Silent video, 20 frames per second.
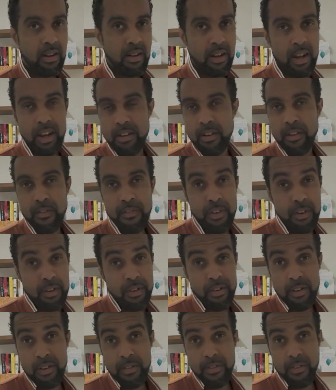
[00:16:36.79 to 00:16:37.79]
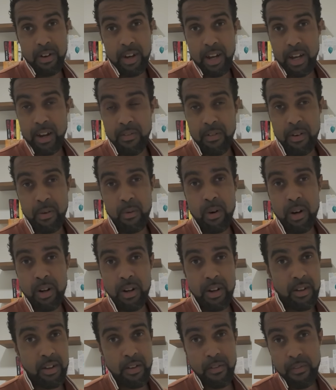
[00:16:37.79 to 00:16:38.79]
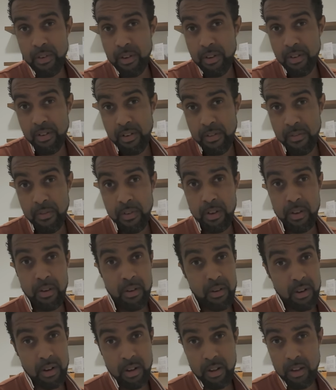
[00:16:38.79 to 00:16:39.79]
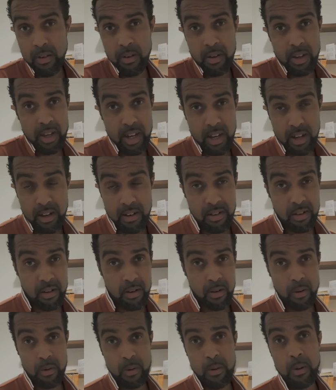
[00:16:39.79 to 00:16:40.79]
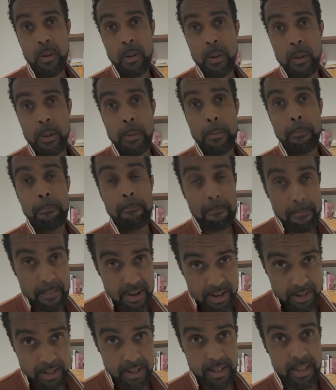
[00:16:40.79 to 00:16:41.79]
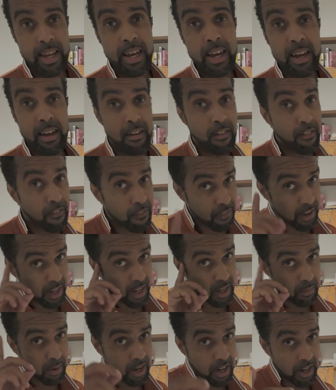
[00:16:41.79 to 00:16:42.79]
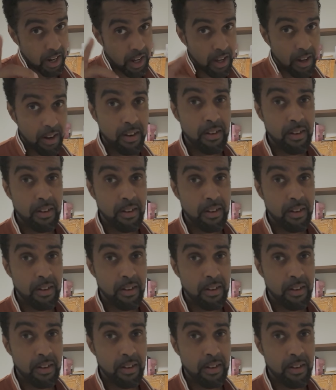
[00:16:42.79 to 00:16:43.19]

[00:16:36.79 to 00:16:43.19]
There's a future for everyone. There's a future for you in the UK. So yeah, think about that.